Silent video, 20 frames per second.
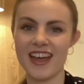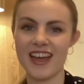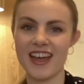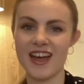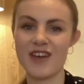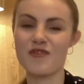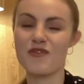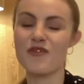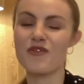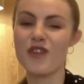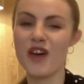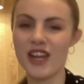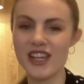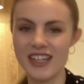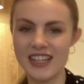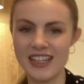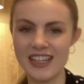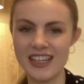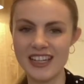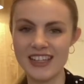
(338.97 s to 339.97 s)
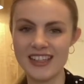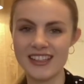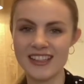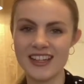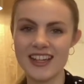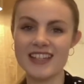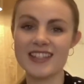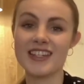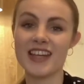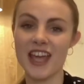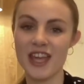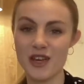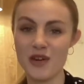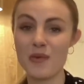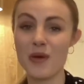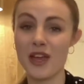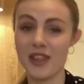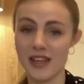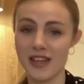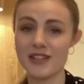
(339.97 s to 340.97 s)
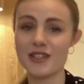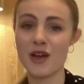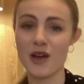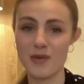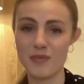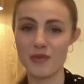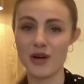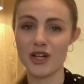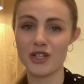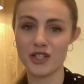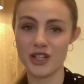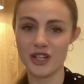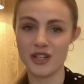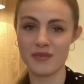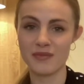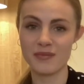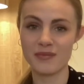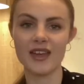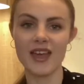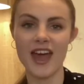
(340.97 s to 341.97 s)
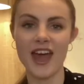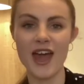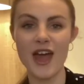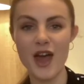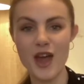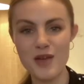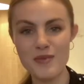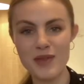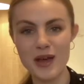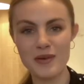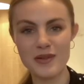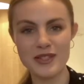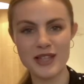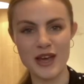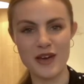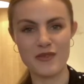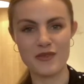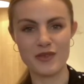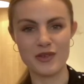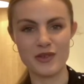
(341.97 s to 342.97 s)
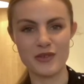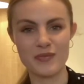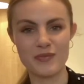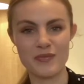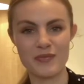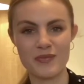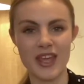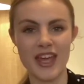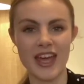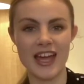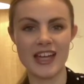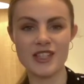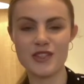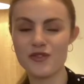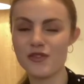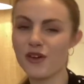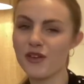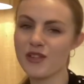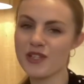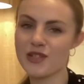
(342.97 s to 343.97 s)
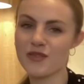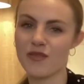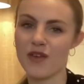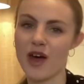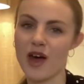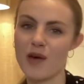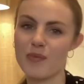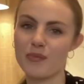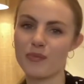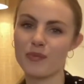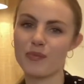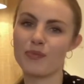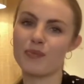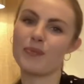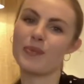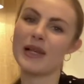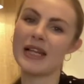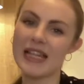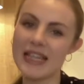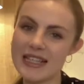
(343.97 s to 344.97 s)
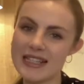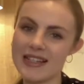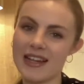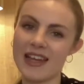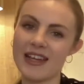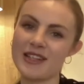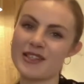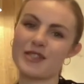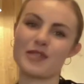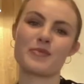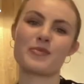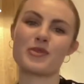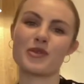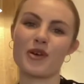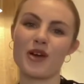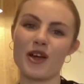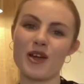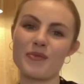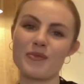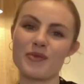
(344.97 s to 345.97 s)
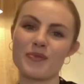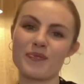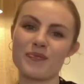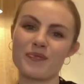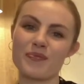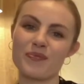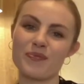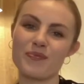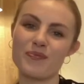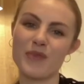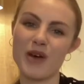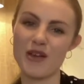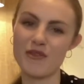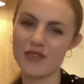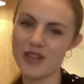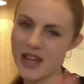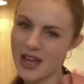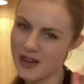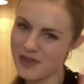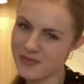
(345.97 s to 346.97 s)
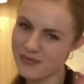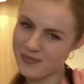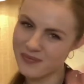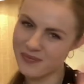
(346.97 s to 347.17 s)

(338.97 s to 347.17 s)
and finally, take away that time pressure. I hope that was helpful. As you've got this far, please like and subscribe. Bye for now.